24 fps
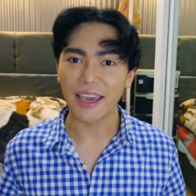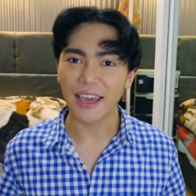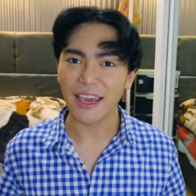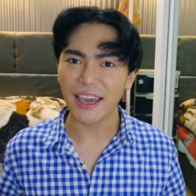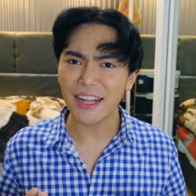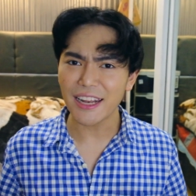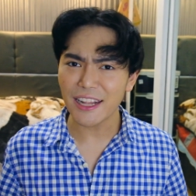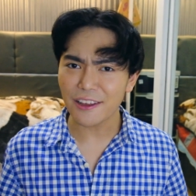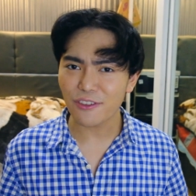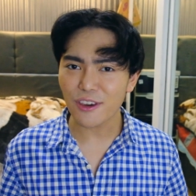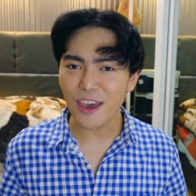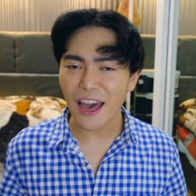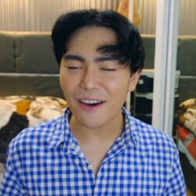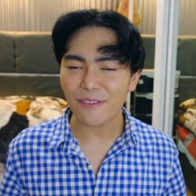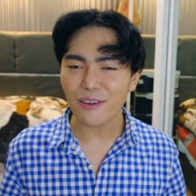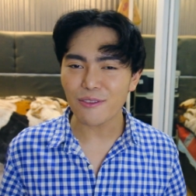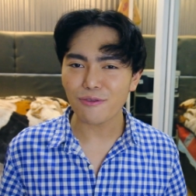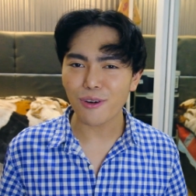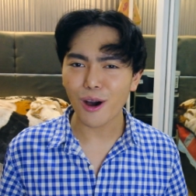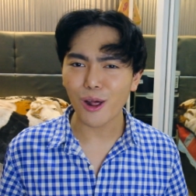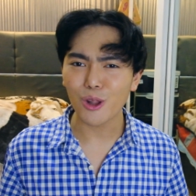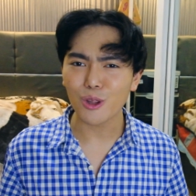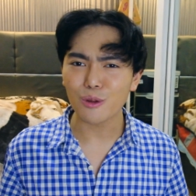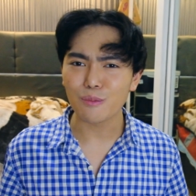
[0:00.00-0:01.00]
And if you
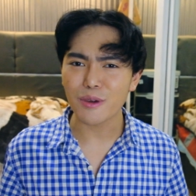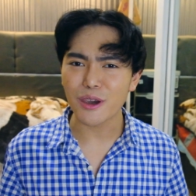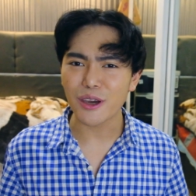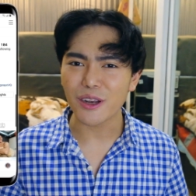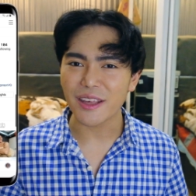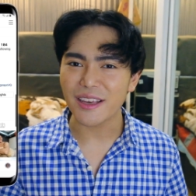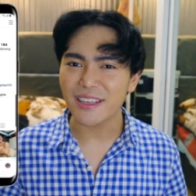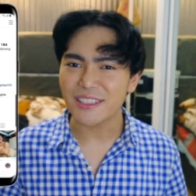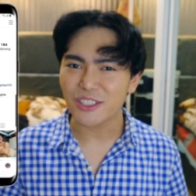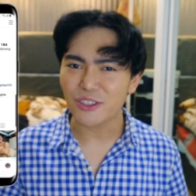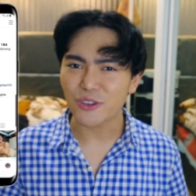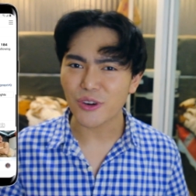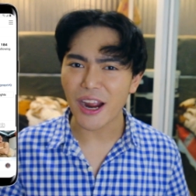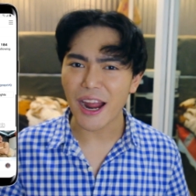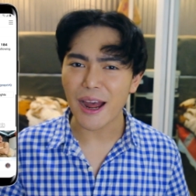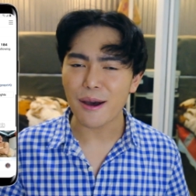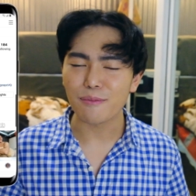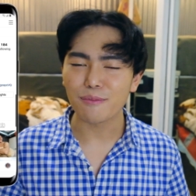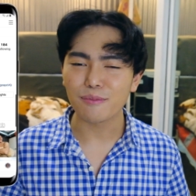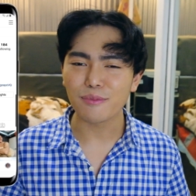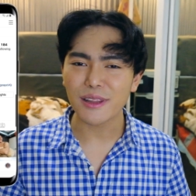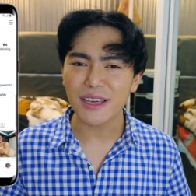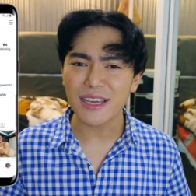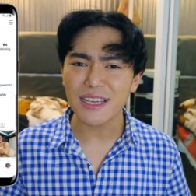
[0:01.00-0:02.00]
haven't followed me on
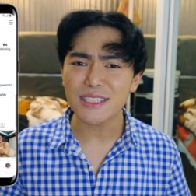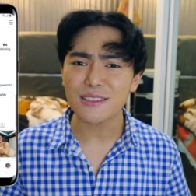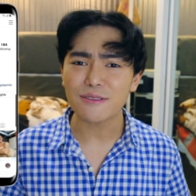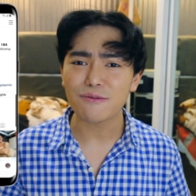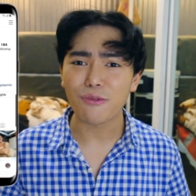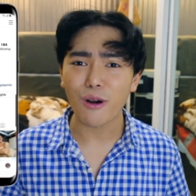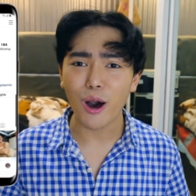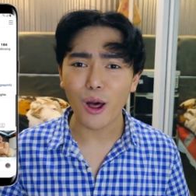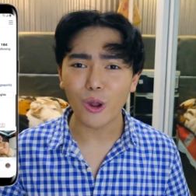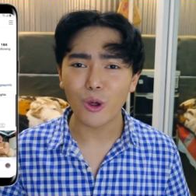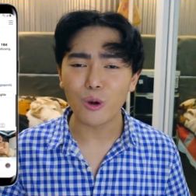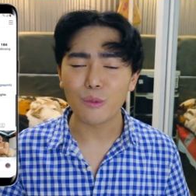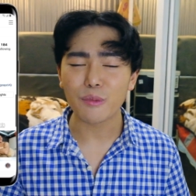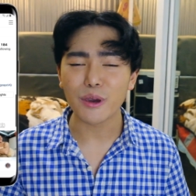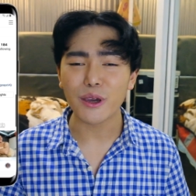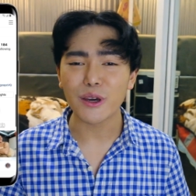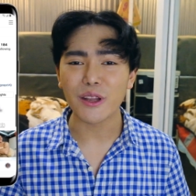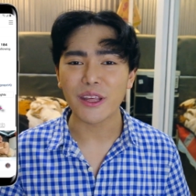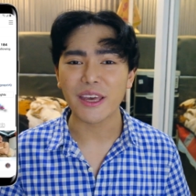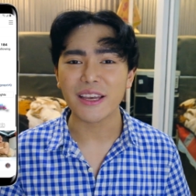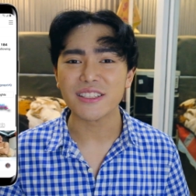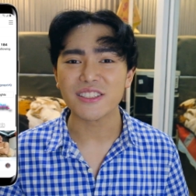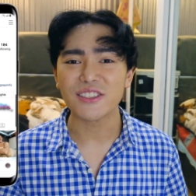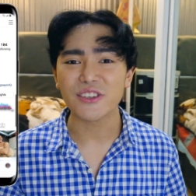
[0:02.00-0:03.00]
Instagram, please follow me
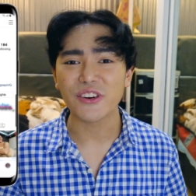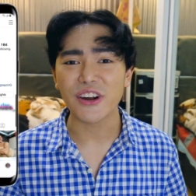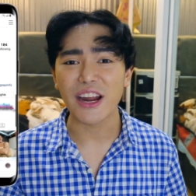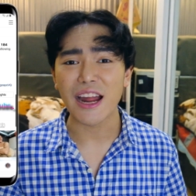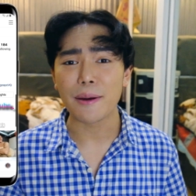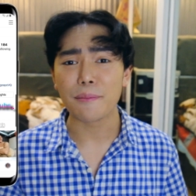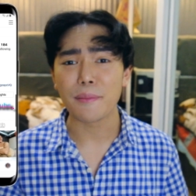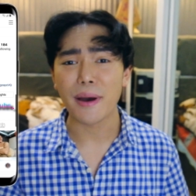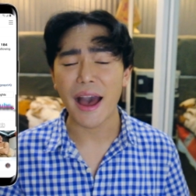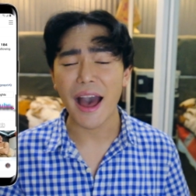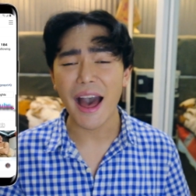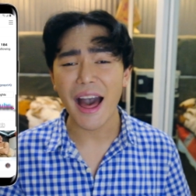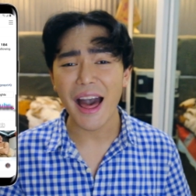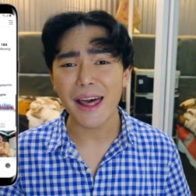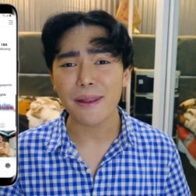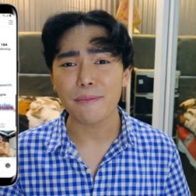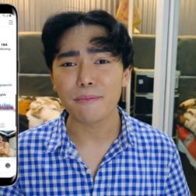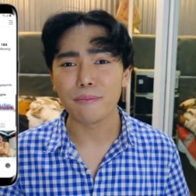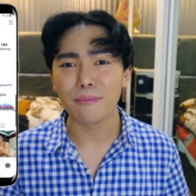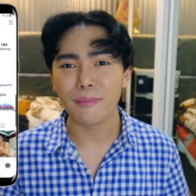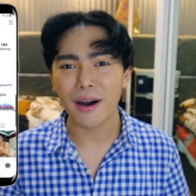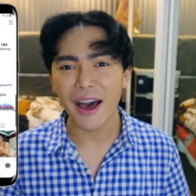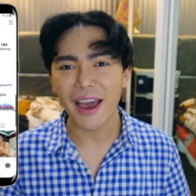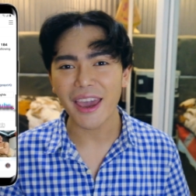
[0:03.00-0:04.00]
on Instagram
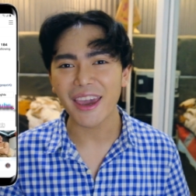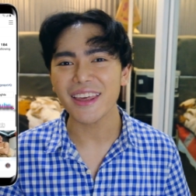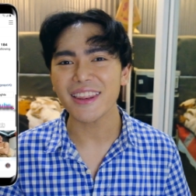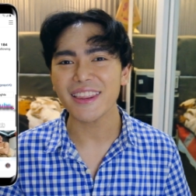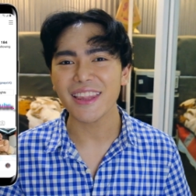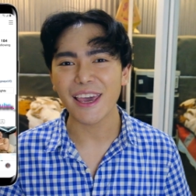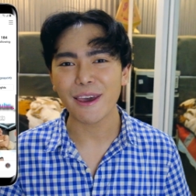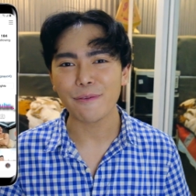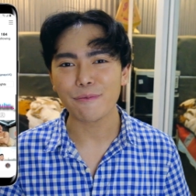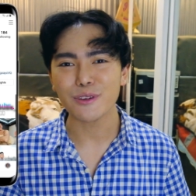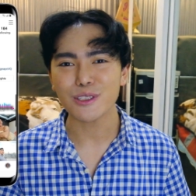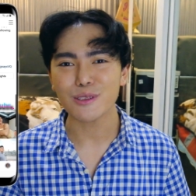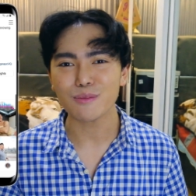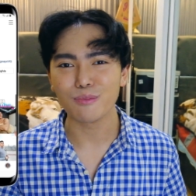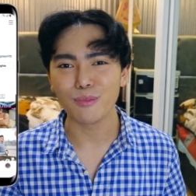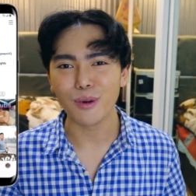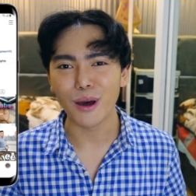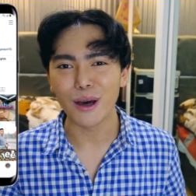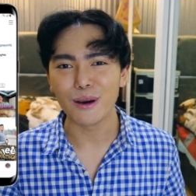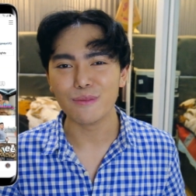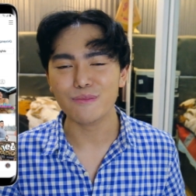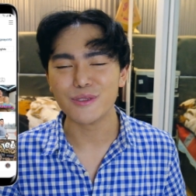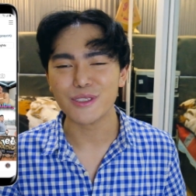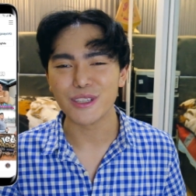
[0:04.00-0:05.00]
at
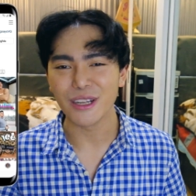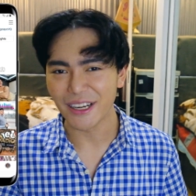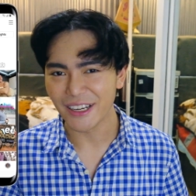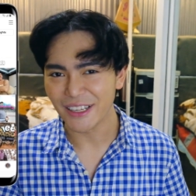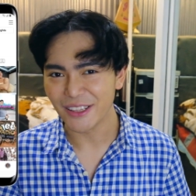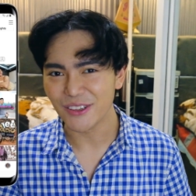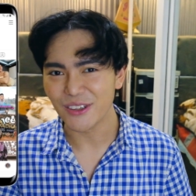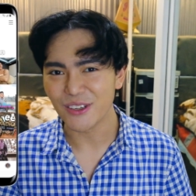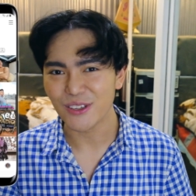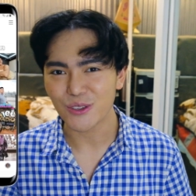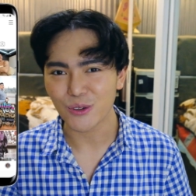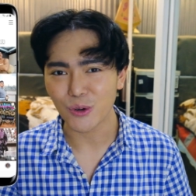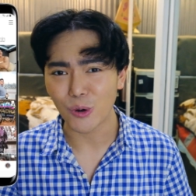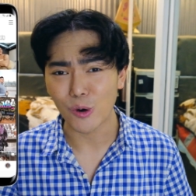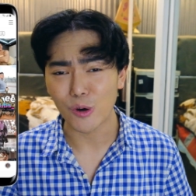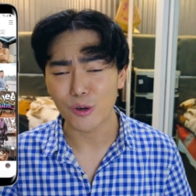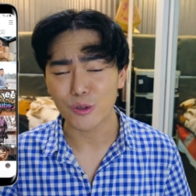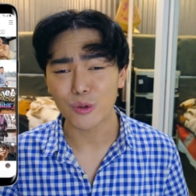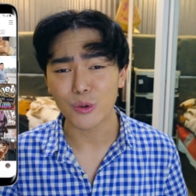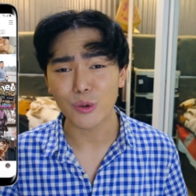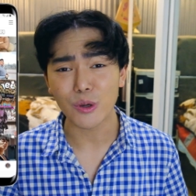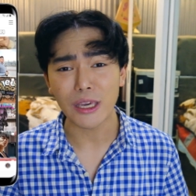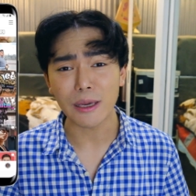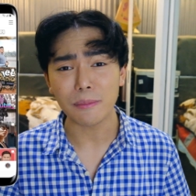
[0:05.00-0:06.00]

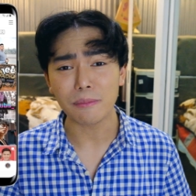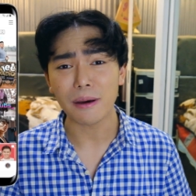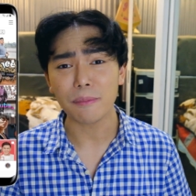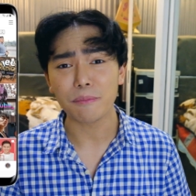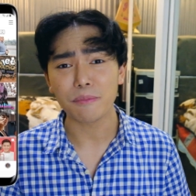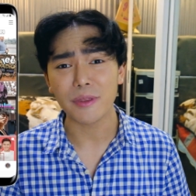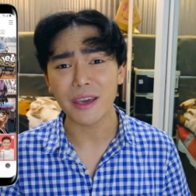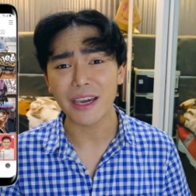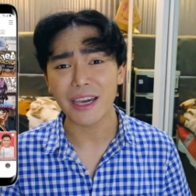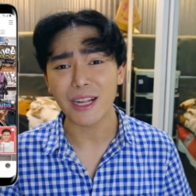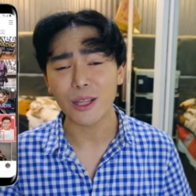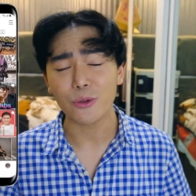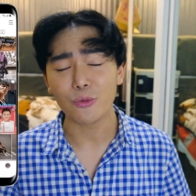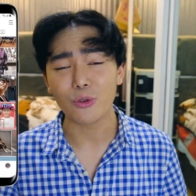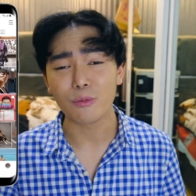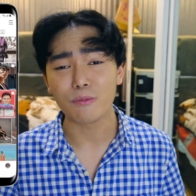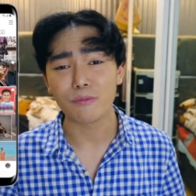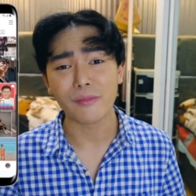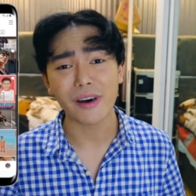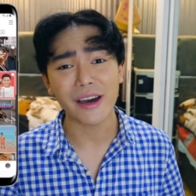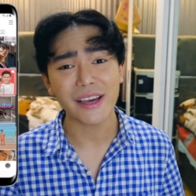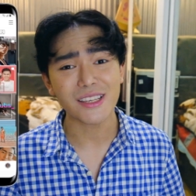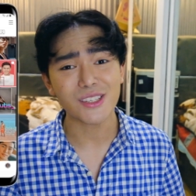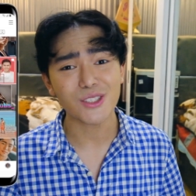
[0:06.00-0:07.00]
mynameisbubs_ to keep updated with
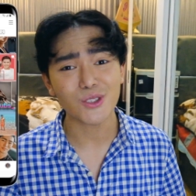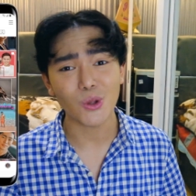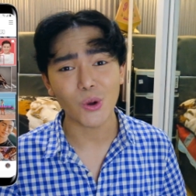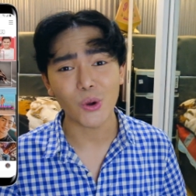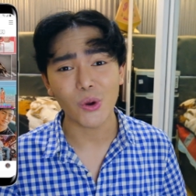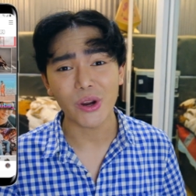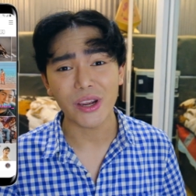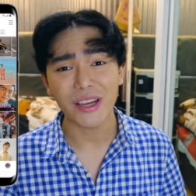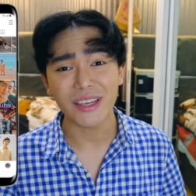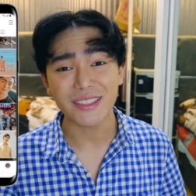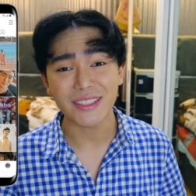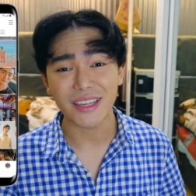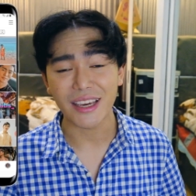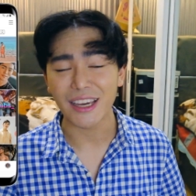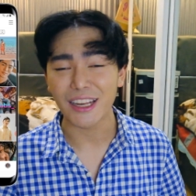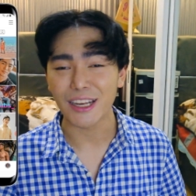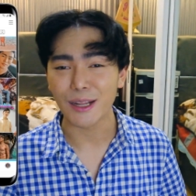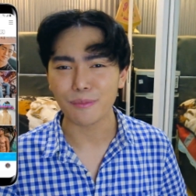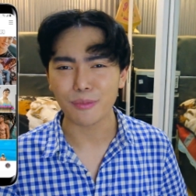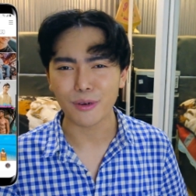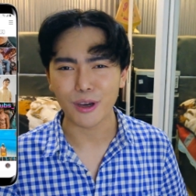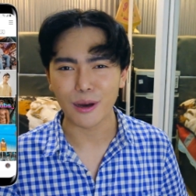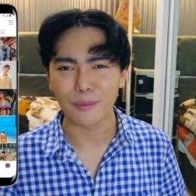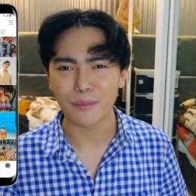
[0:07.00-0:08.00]
my stories
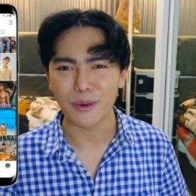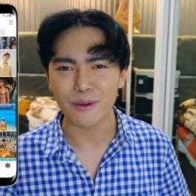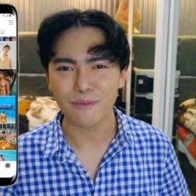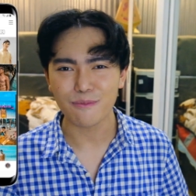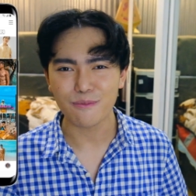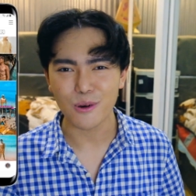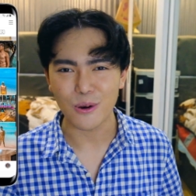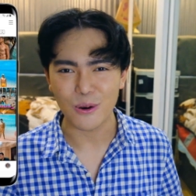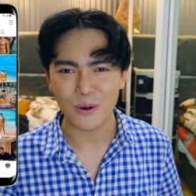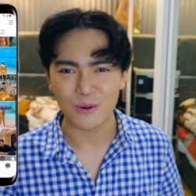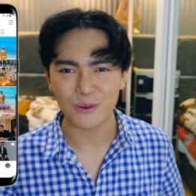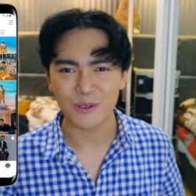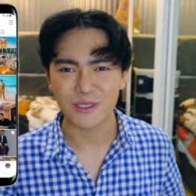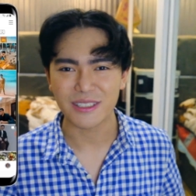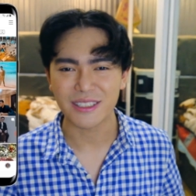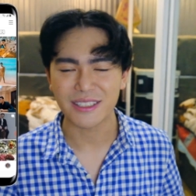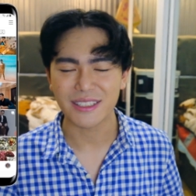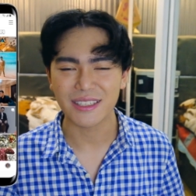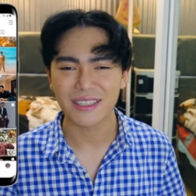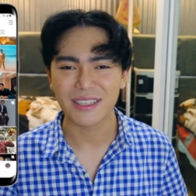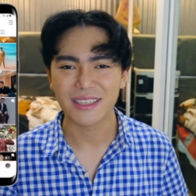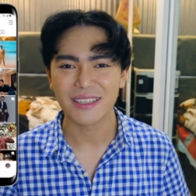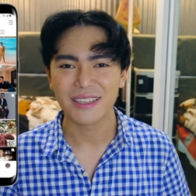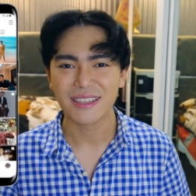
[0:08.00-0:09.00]
and upcoming
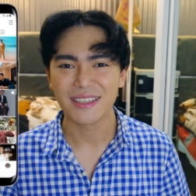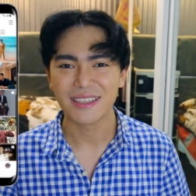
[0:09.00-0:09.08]
posts.